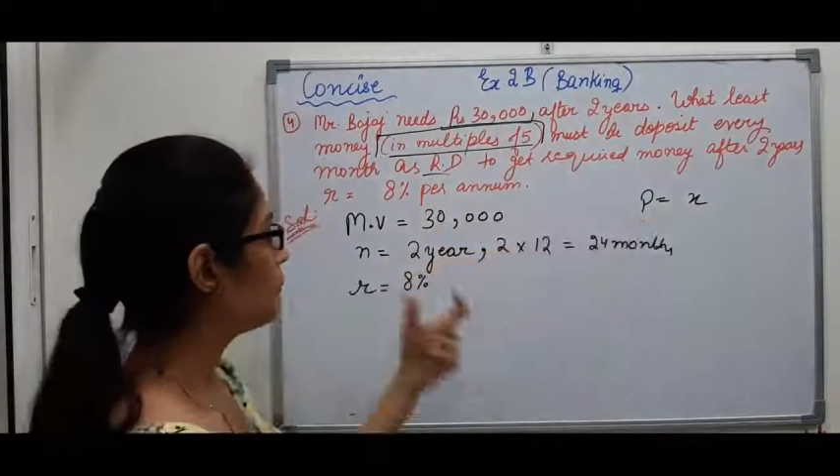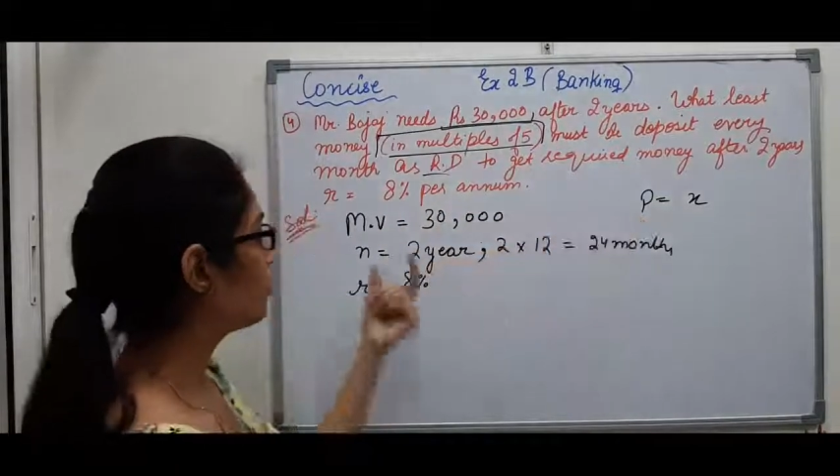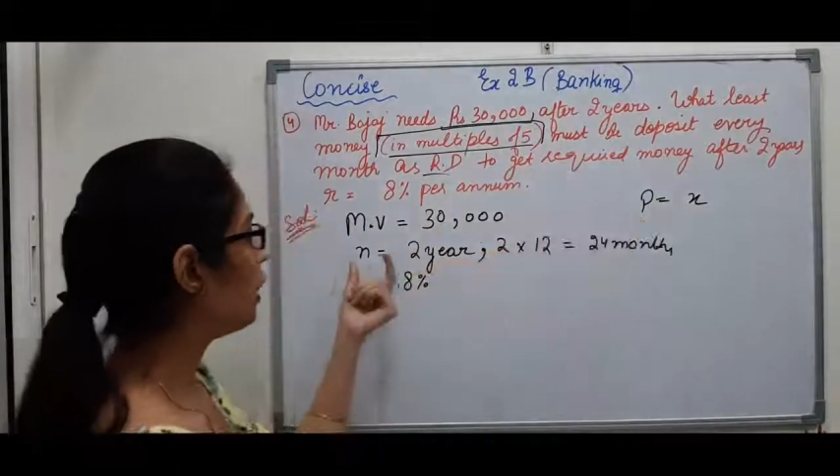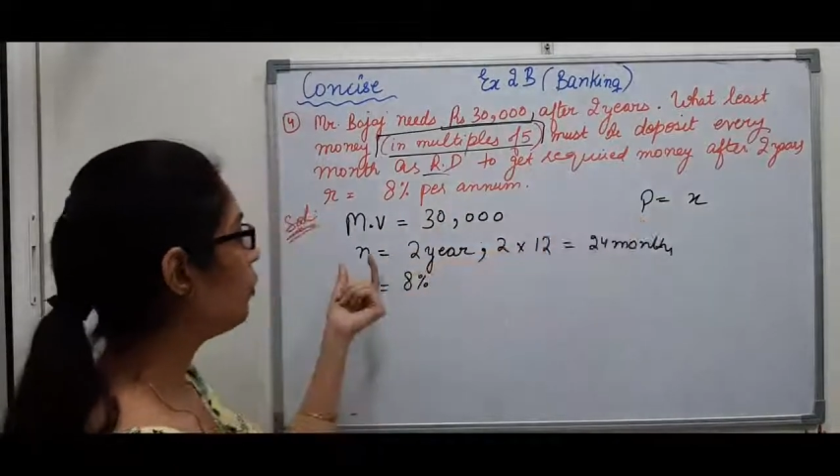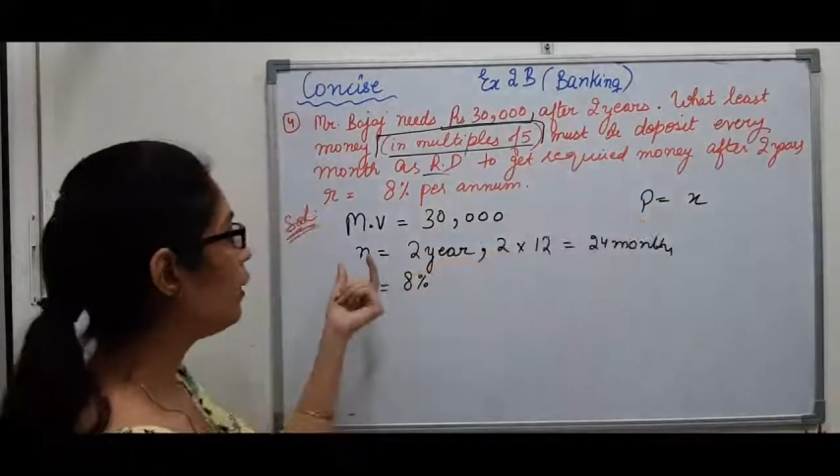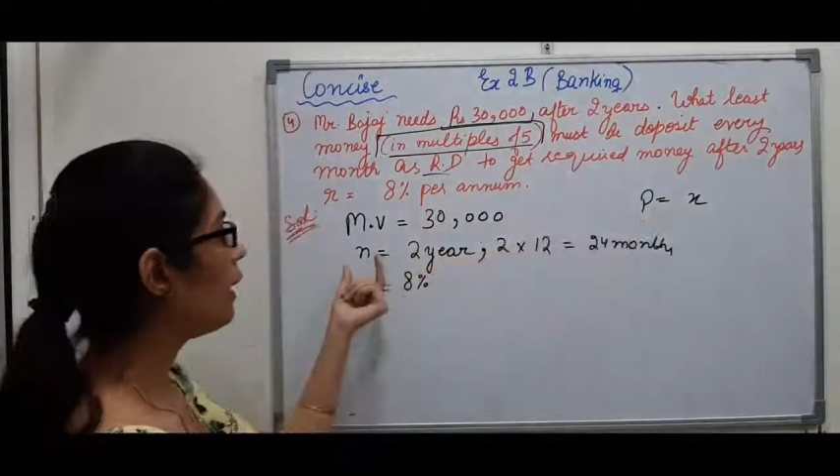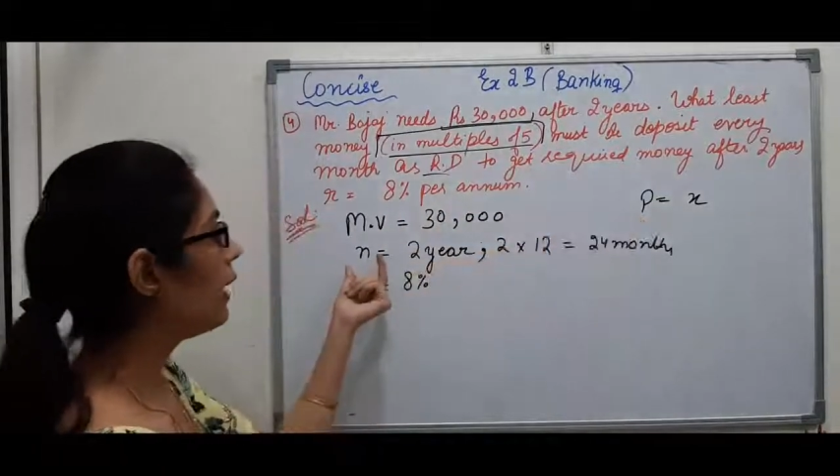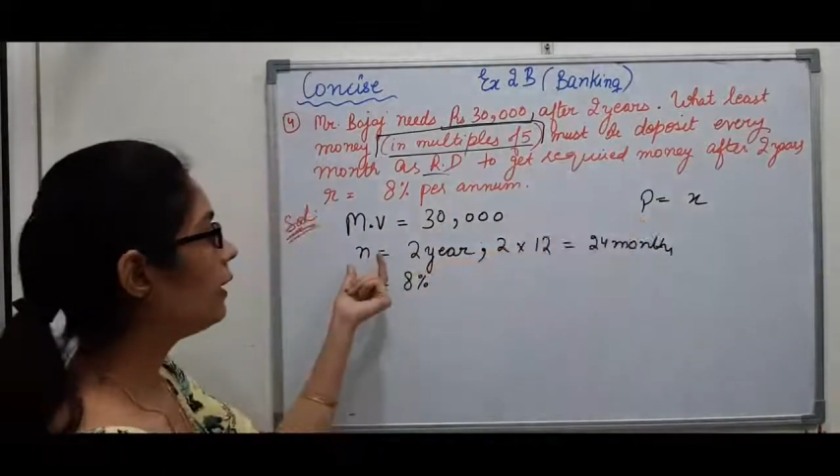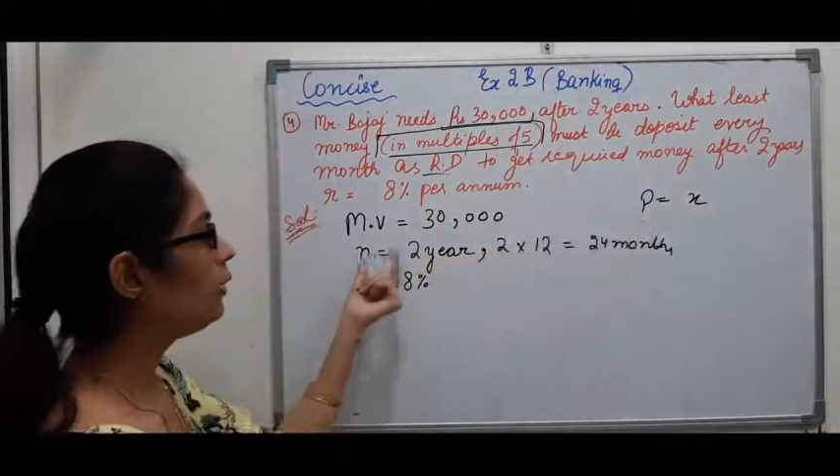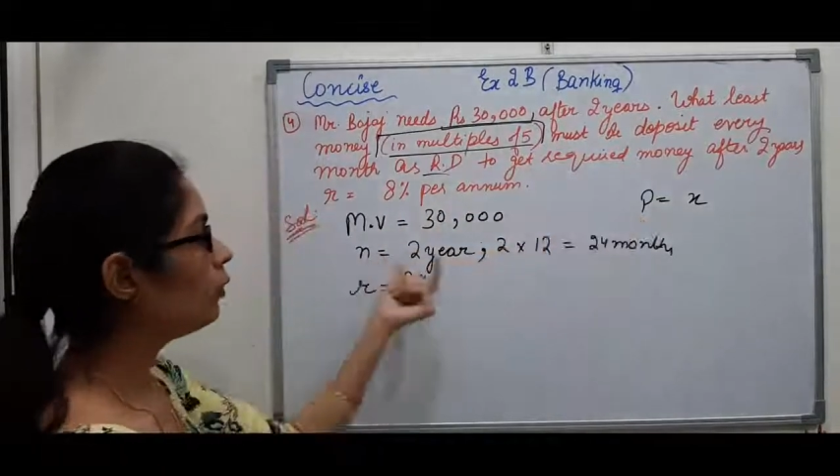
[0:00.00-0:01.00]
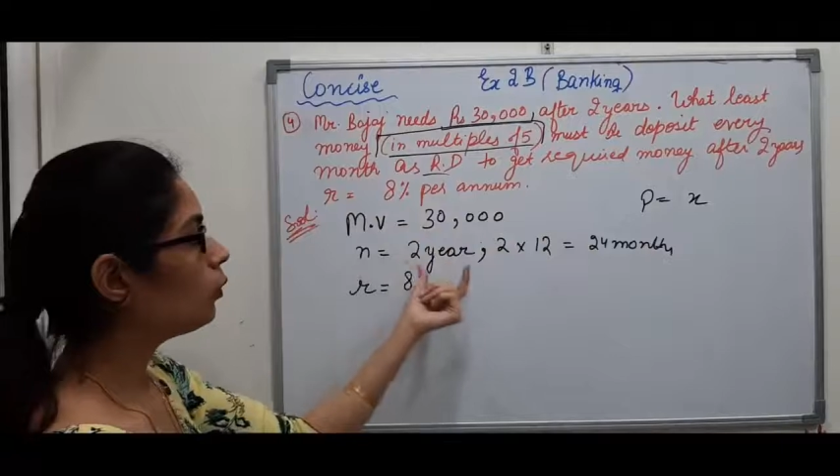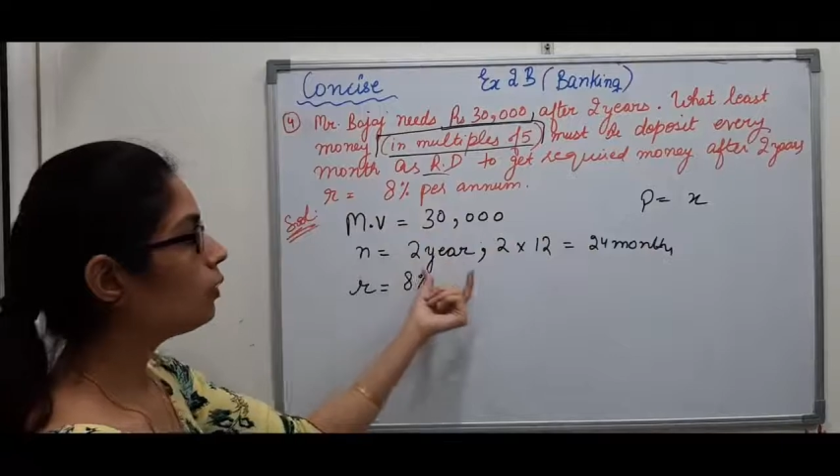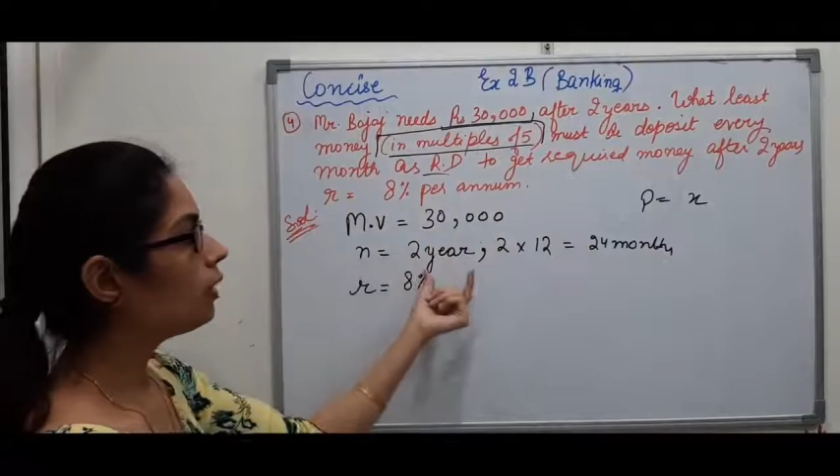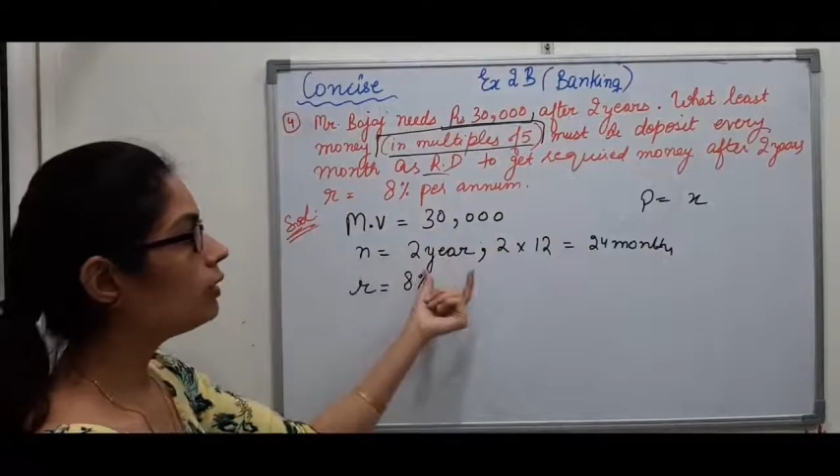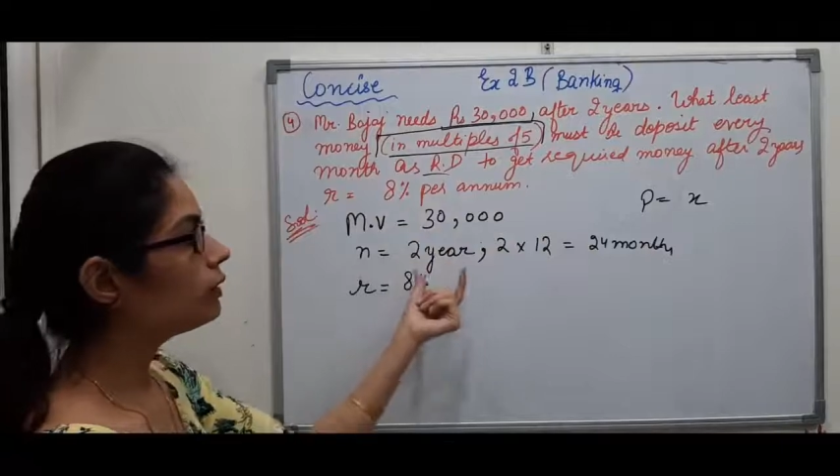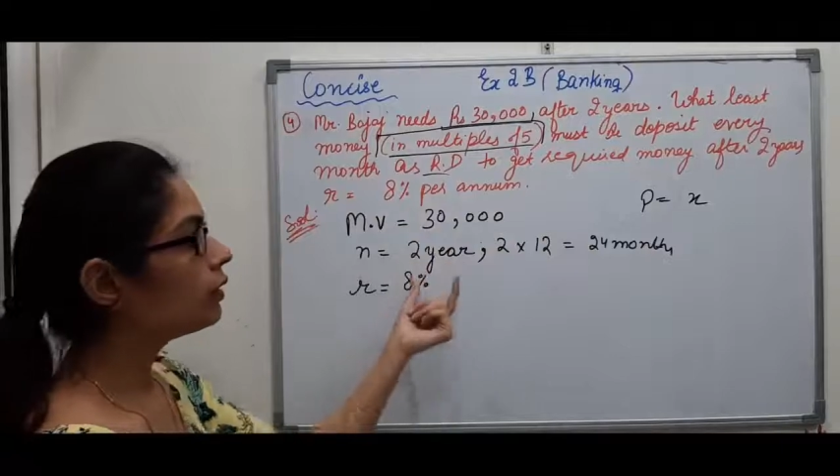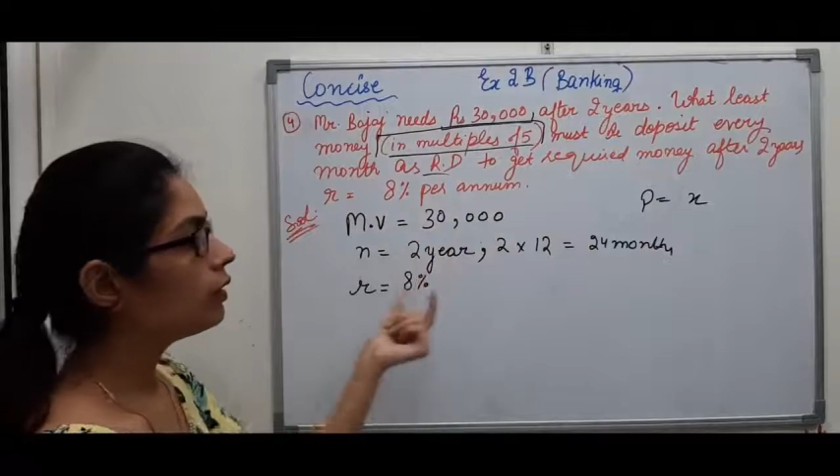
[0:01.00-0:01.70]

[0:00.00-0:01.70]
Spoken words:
Now, and 2 years,